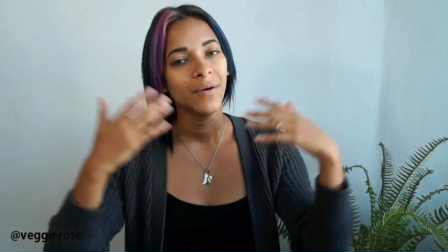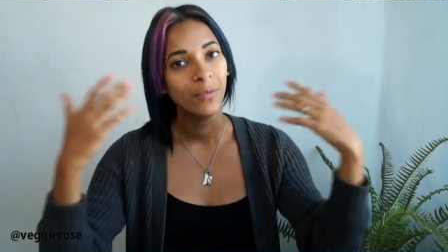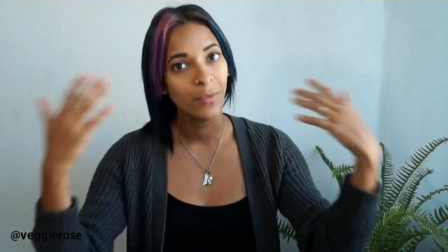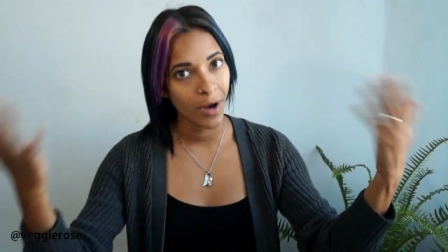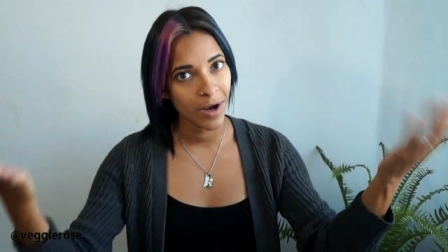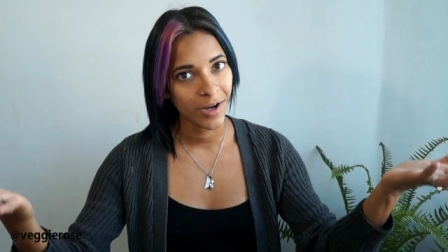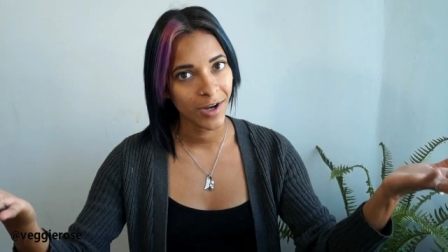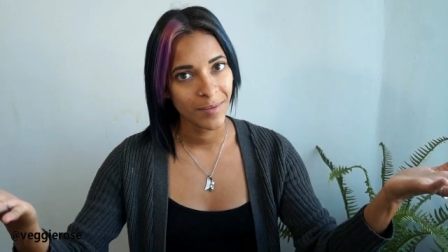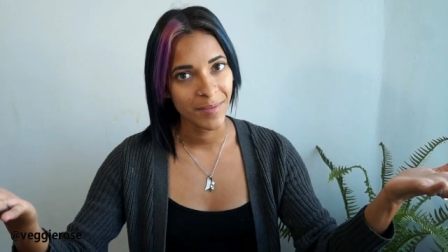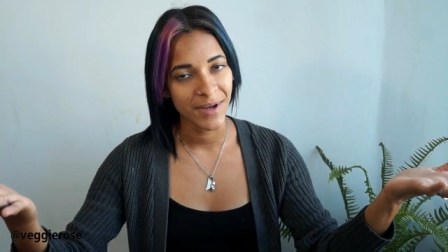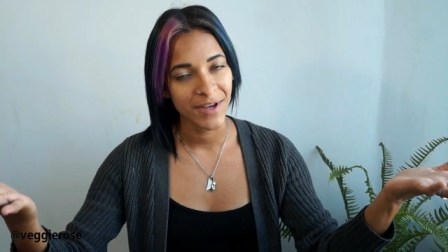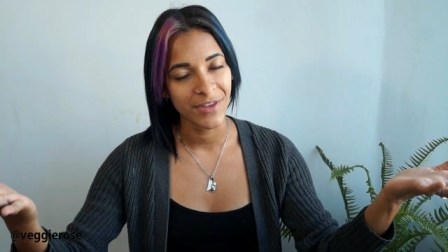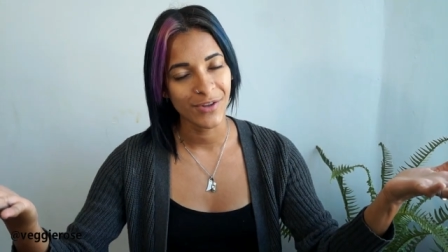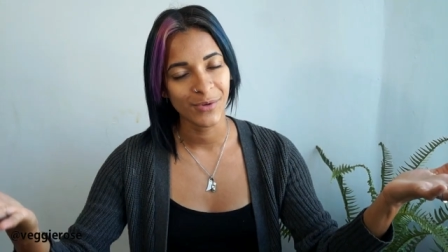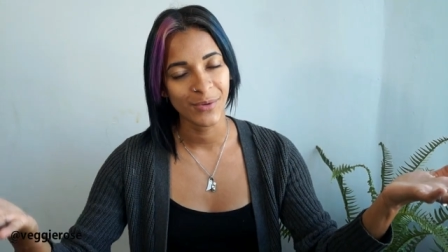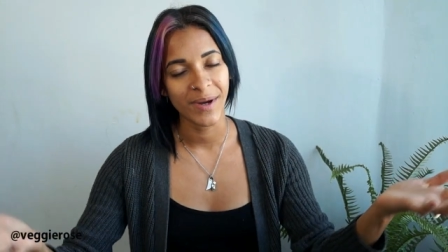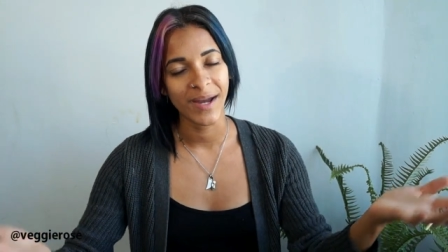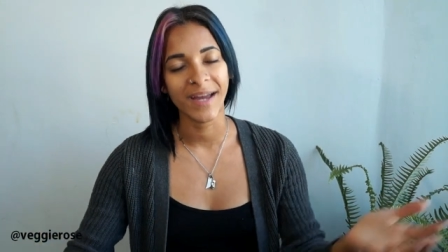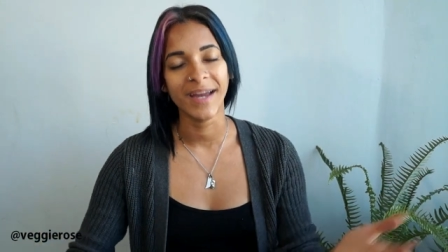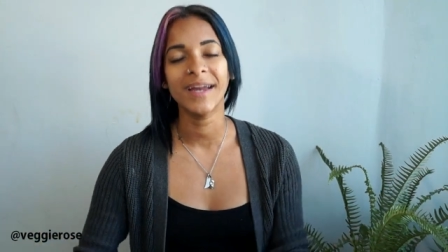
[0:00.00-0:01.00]
Welcome
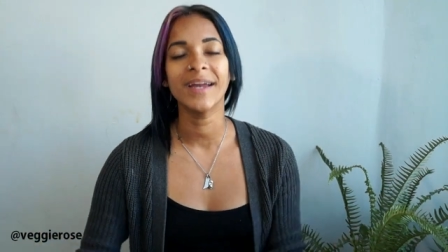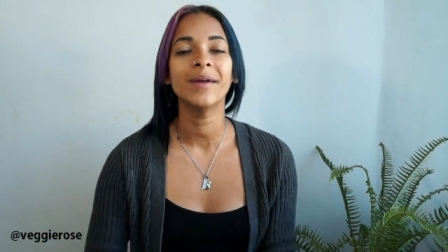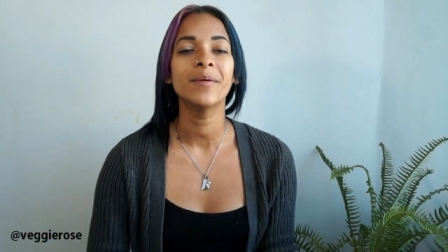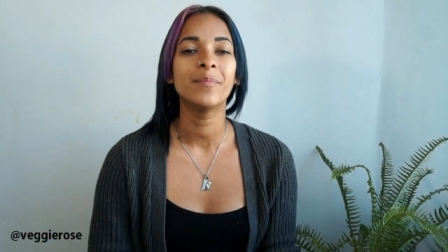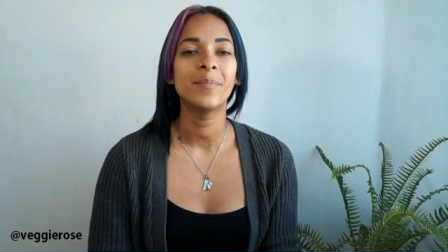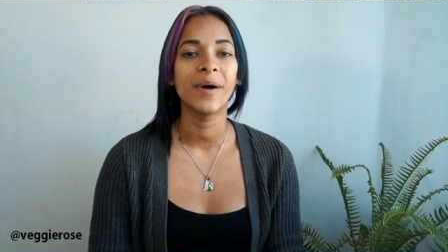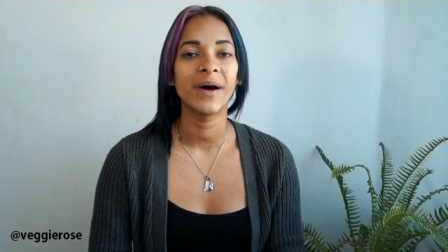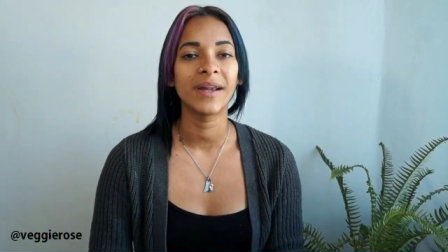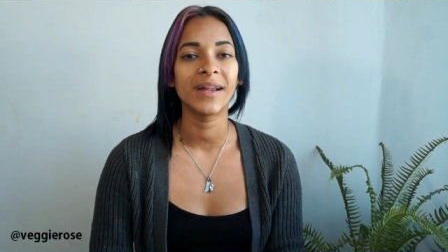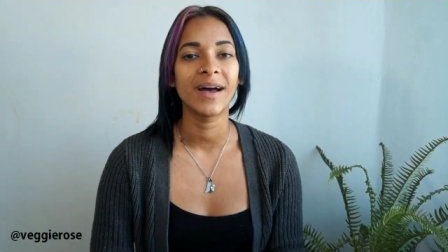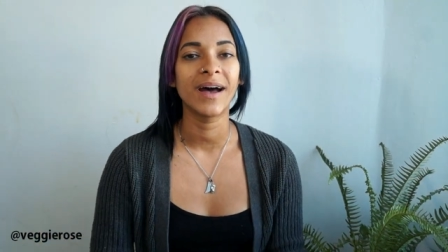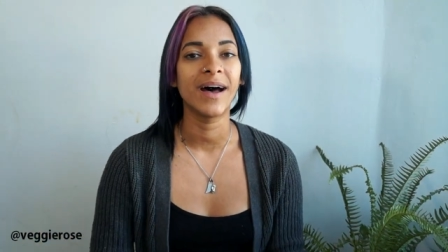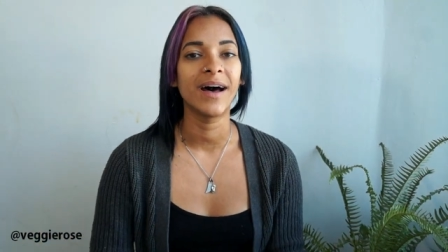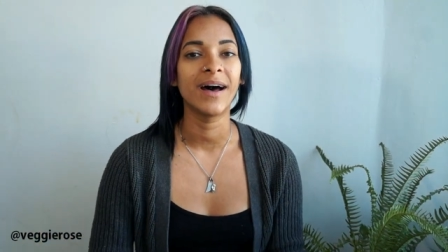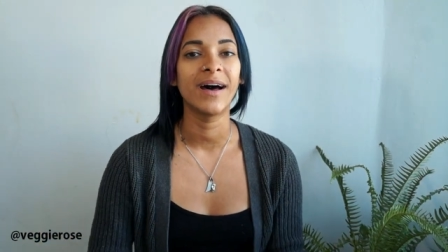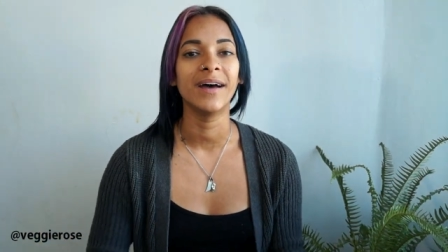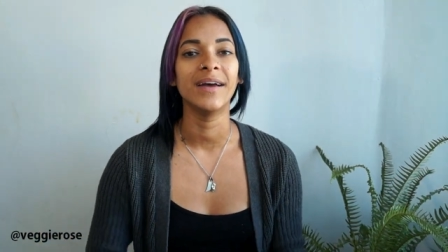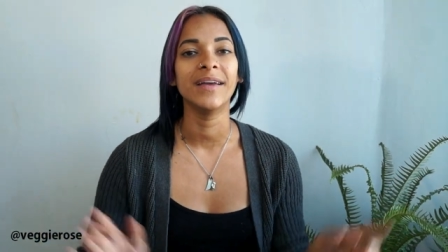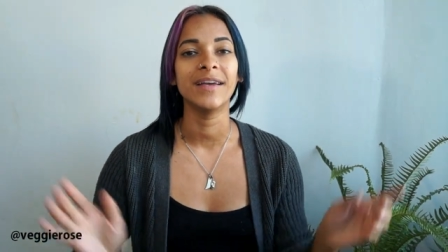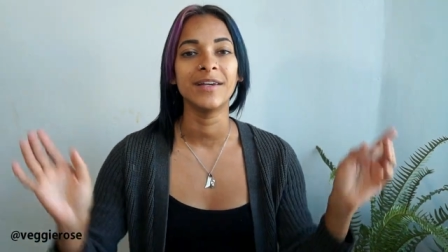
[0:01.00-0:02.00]
either way, but uh,